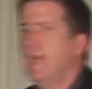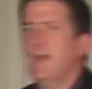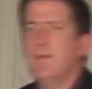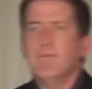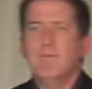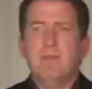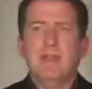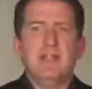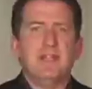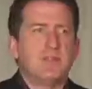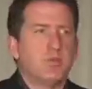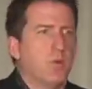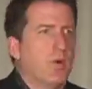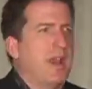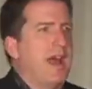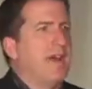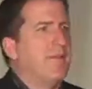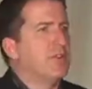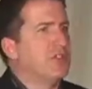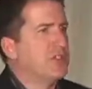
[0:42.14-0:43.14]
it meets
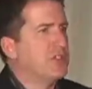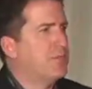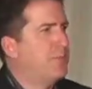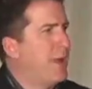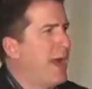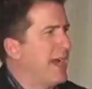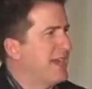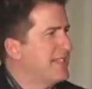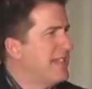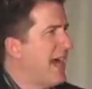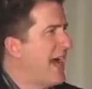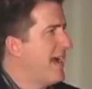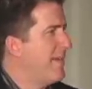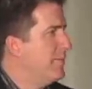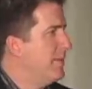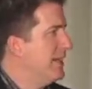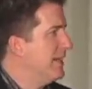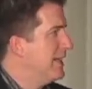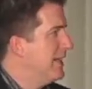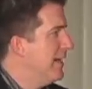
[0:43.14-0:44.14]
whatever specs
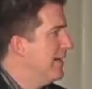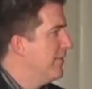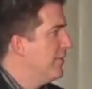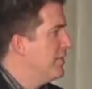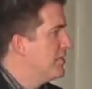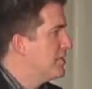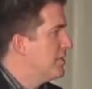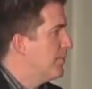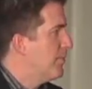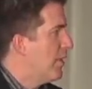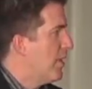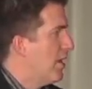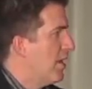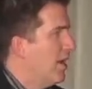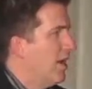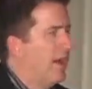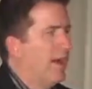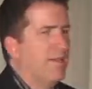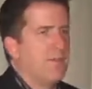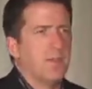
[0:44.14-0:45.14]
I've been given as a
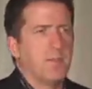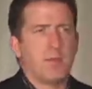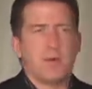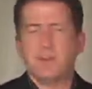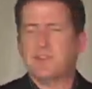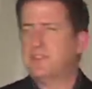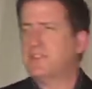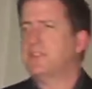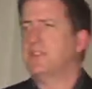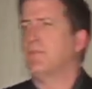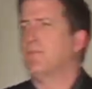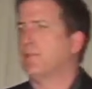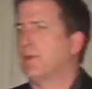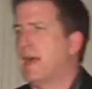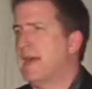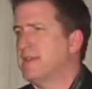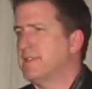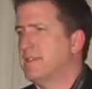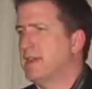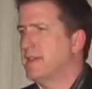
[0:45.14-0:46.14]
part of the purchasing
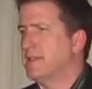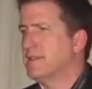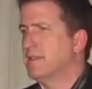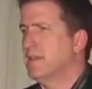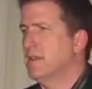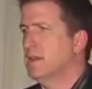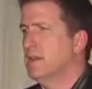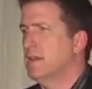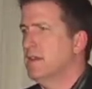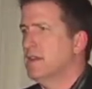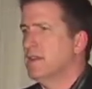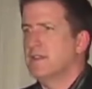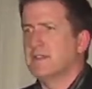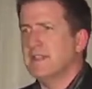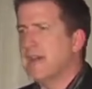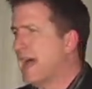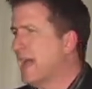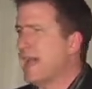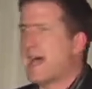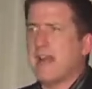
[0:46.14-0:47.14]
process. There's
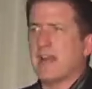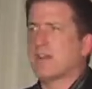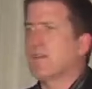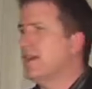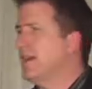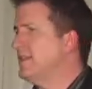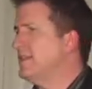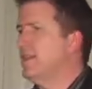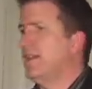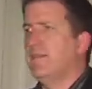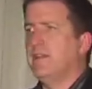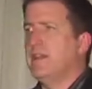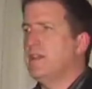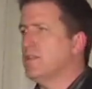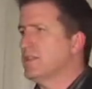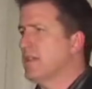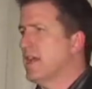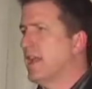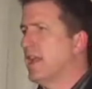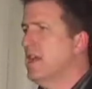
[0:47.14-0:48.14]
not a lot of creativity,
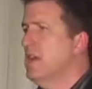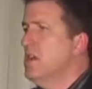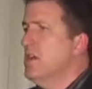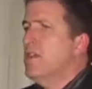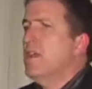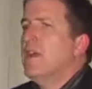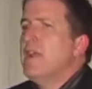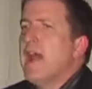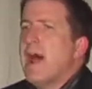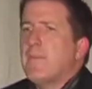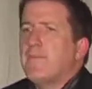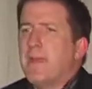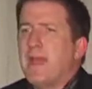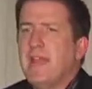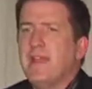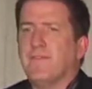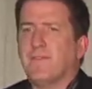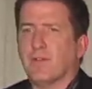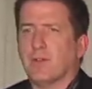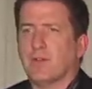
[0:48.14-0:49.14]
they're not
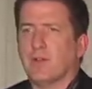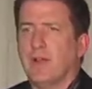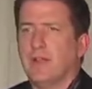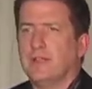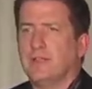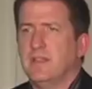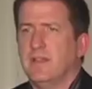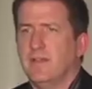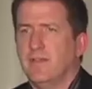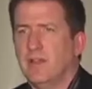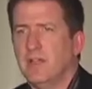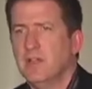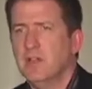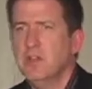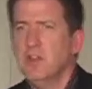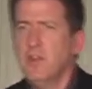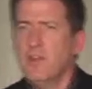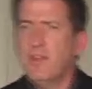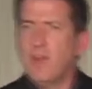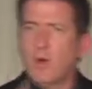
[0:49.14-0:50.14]
paid for creativity.
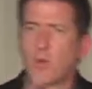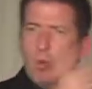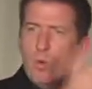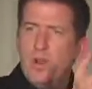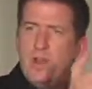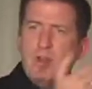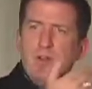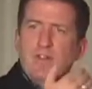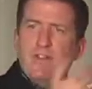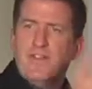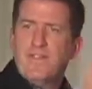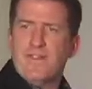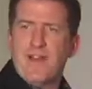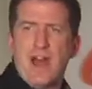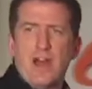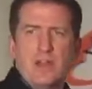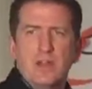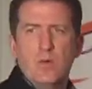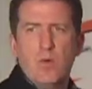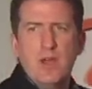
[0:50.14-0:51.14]
Their window of
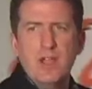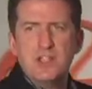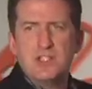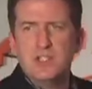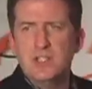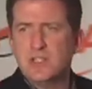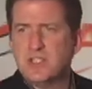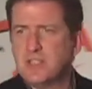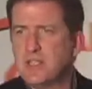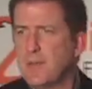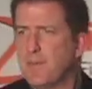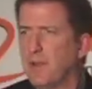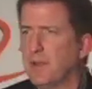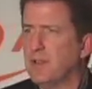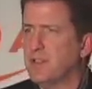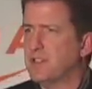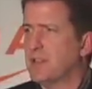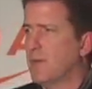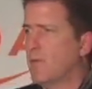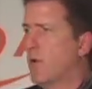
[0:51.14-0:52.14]
evaluation is
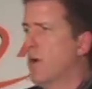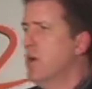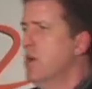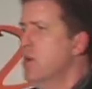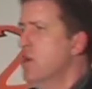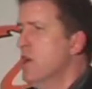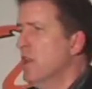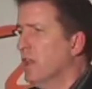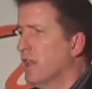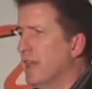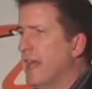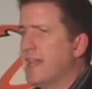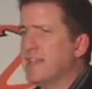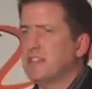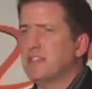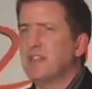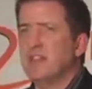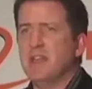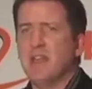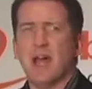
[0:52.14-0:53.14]
typically somewhere
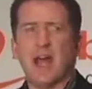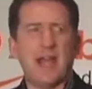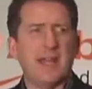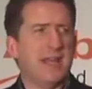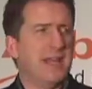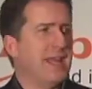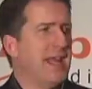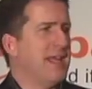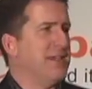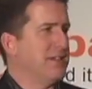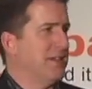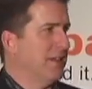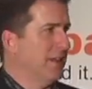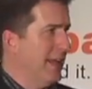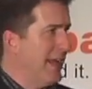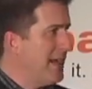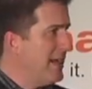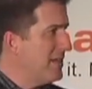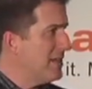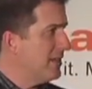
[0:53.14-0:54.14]
less than 90 days in
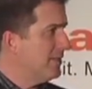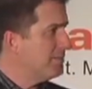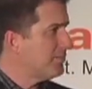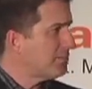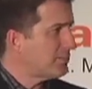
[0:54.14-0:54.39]
length.